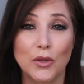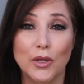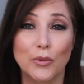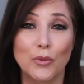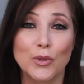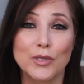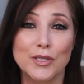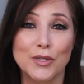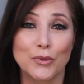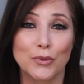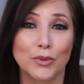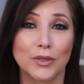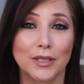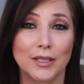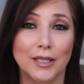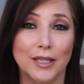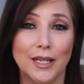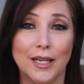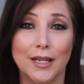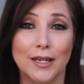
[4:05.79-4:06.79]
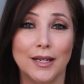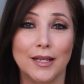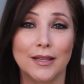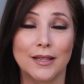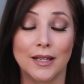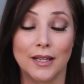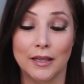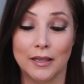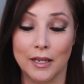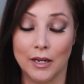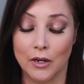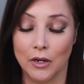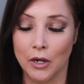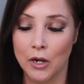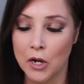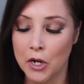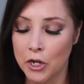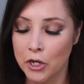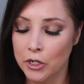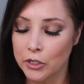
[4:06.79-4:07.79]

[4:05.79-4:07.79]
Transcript: there wasn't really anything there.